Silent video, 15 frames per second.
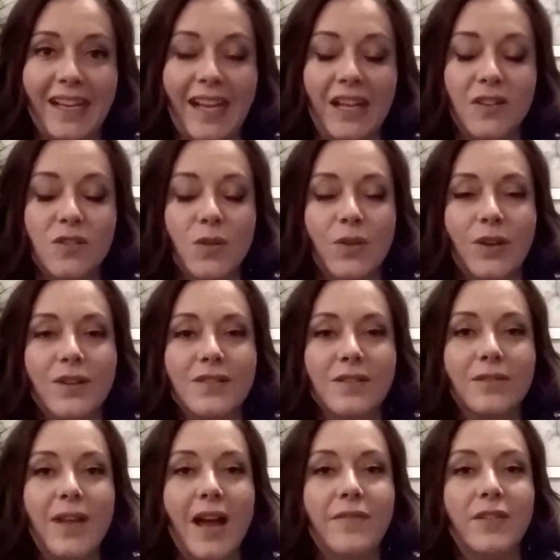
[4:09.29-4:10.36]
And so there is a
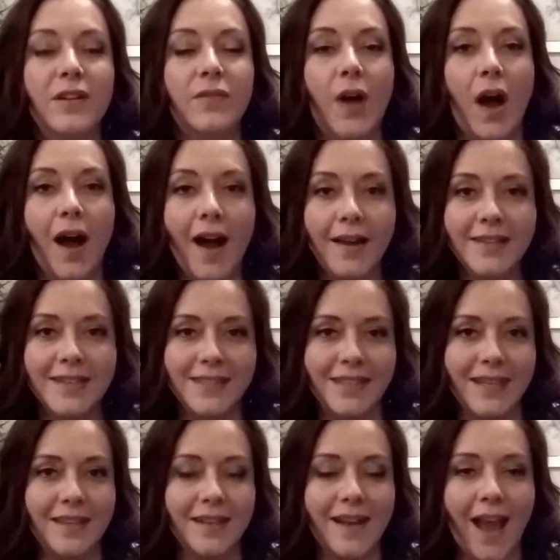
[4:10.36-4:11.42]
level of
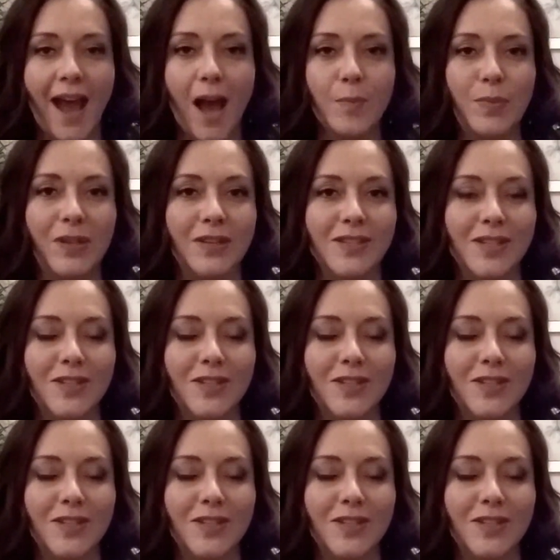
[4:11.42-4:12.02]
honesty that happens.